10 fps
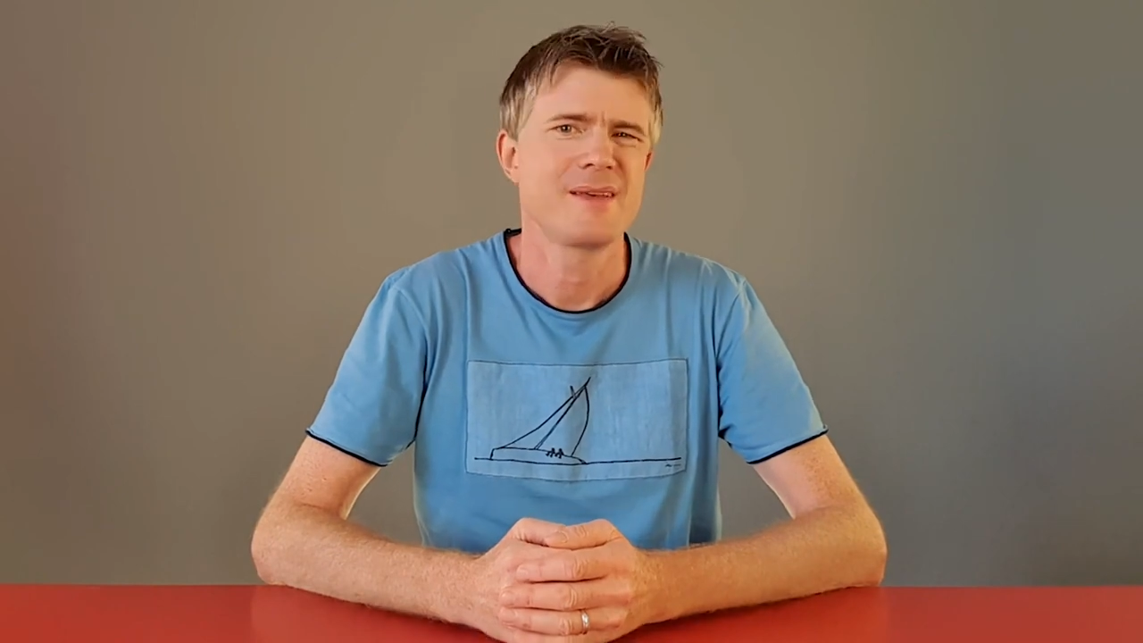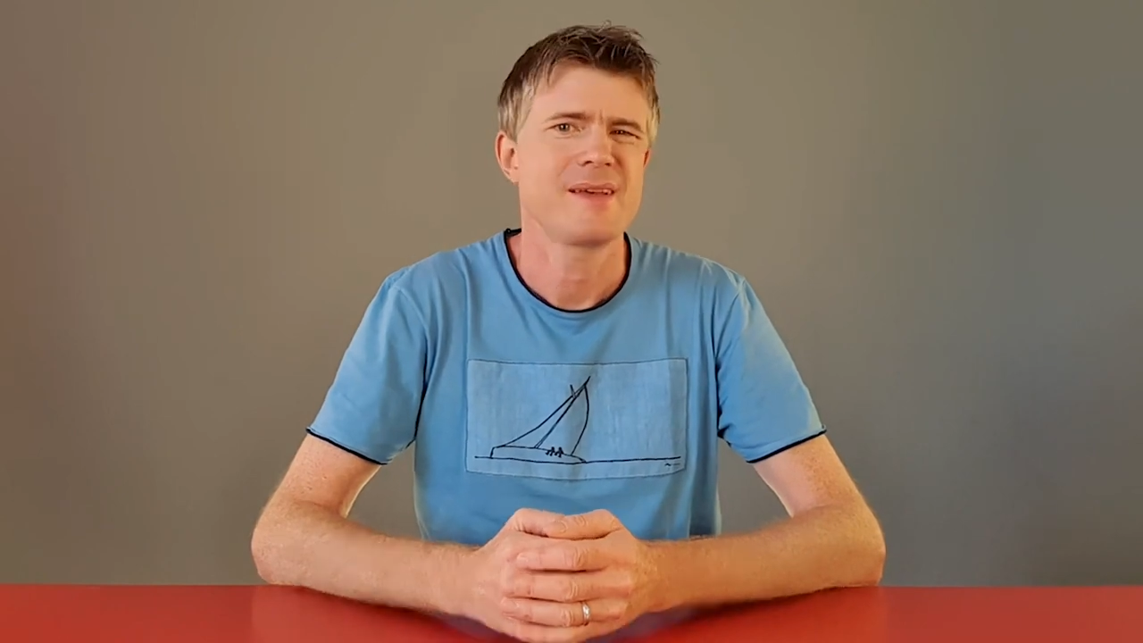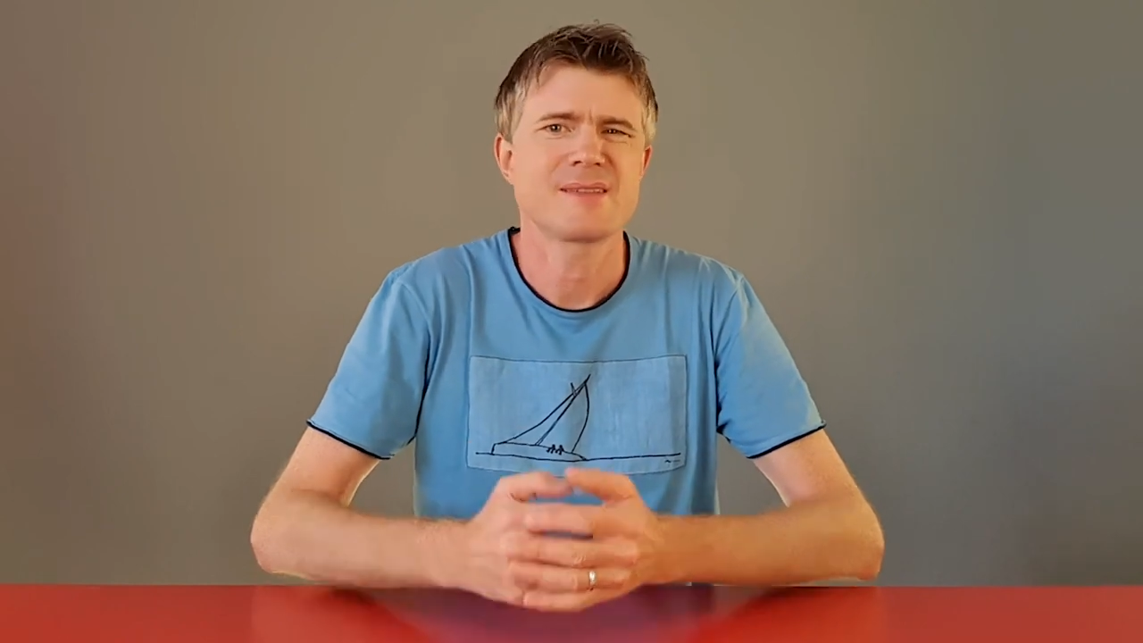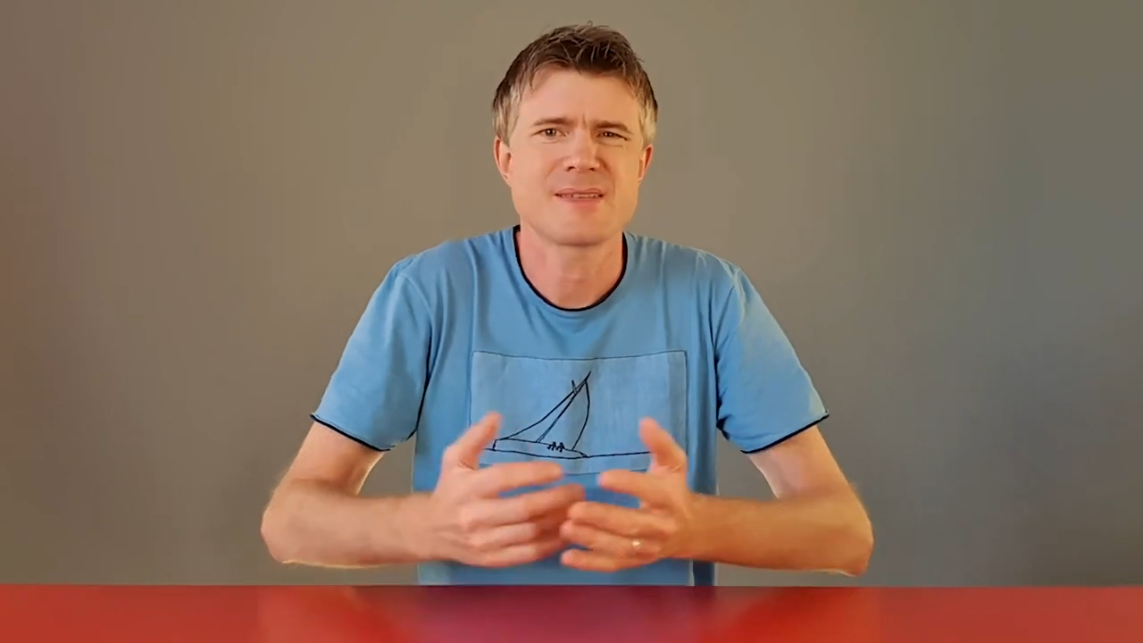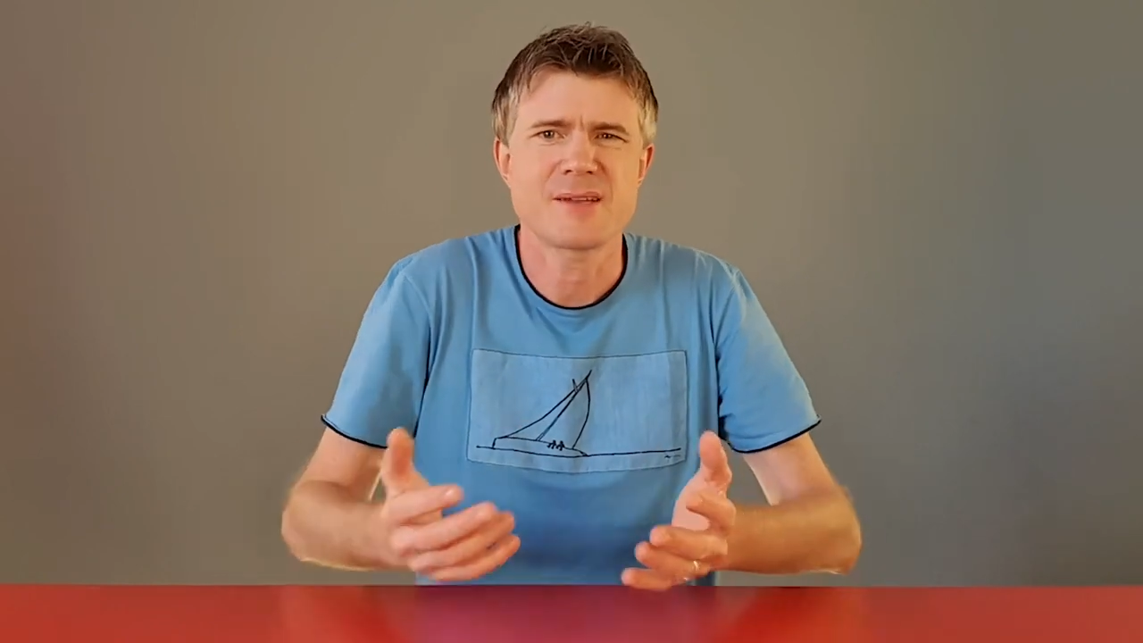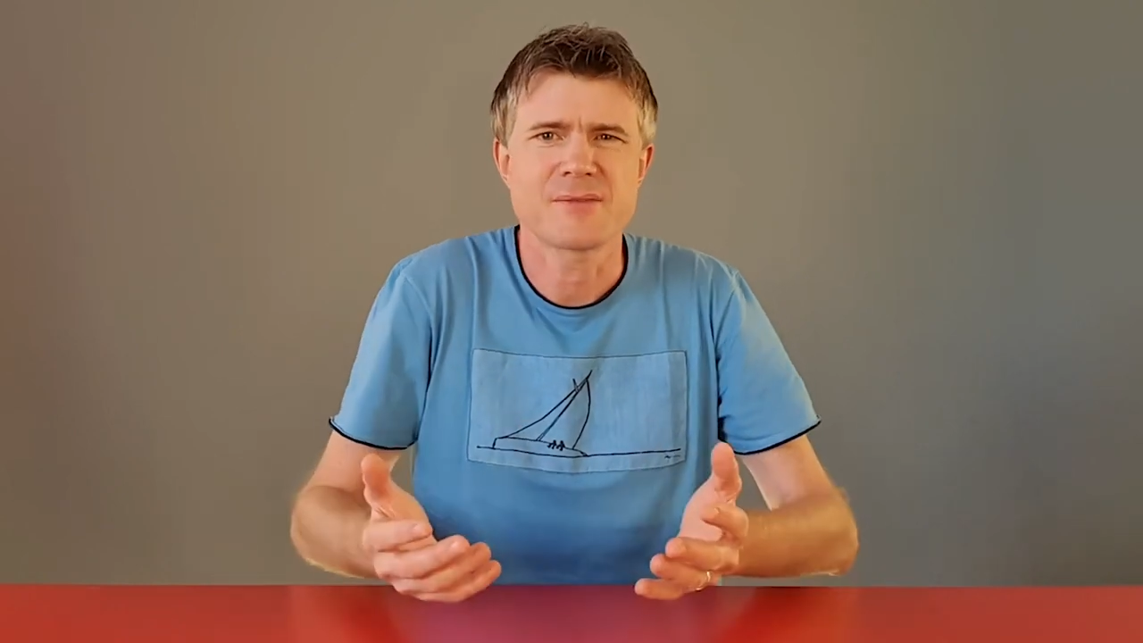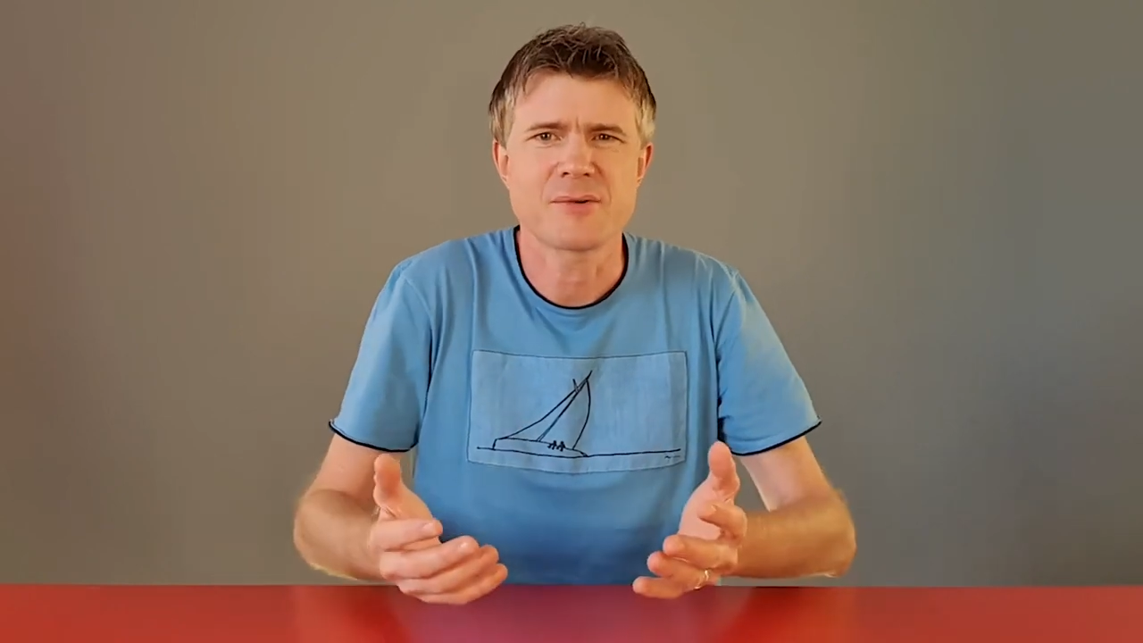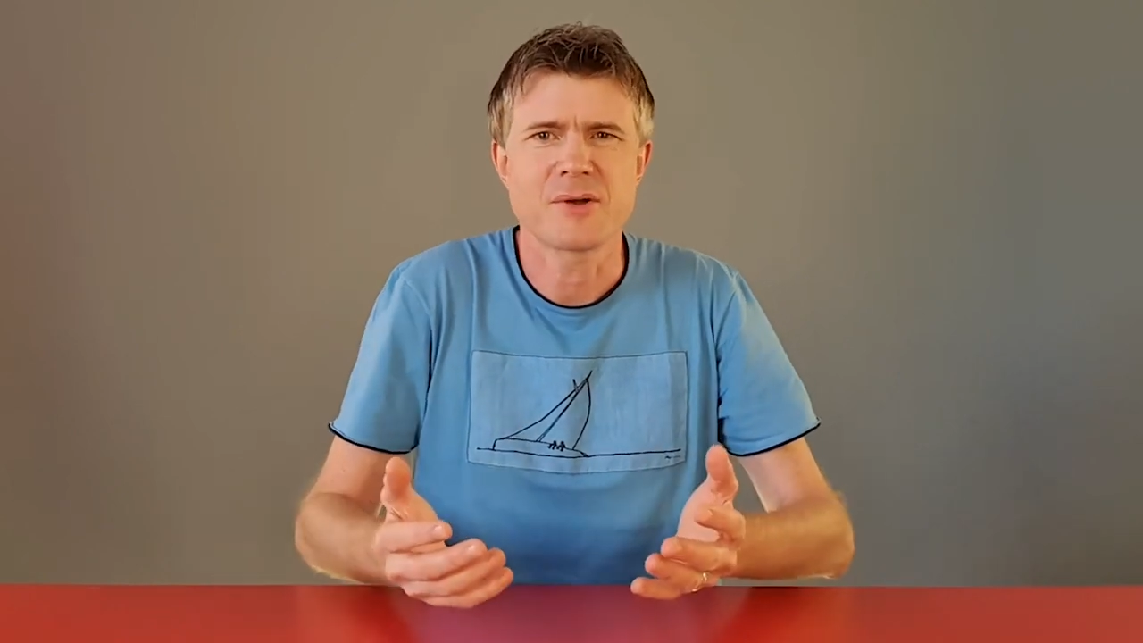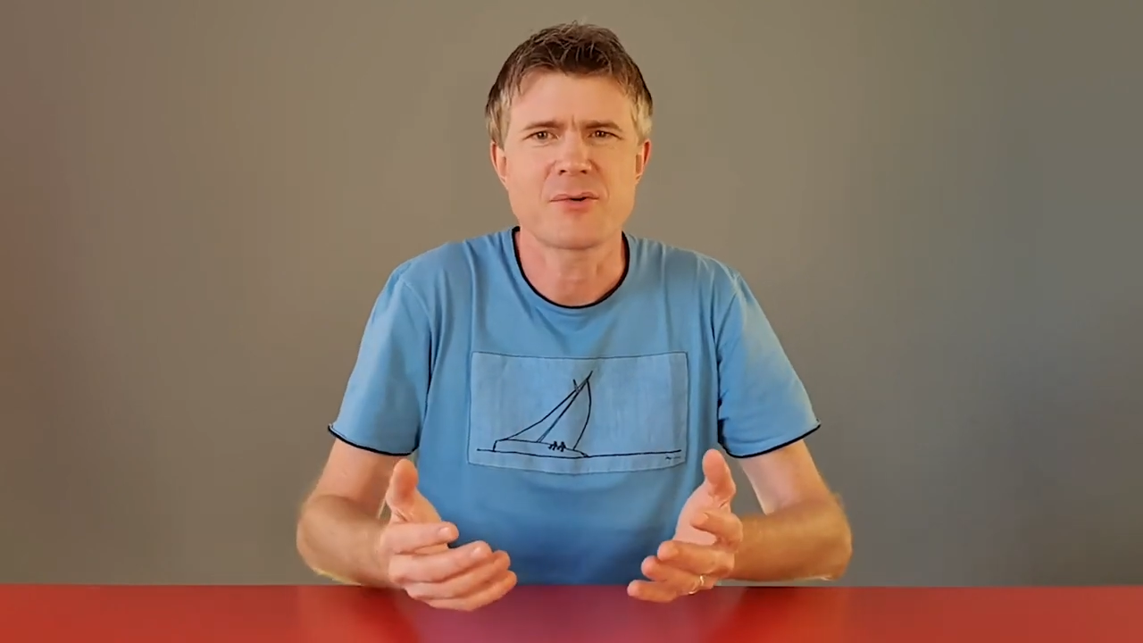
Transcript: instead of going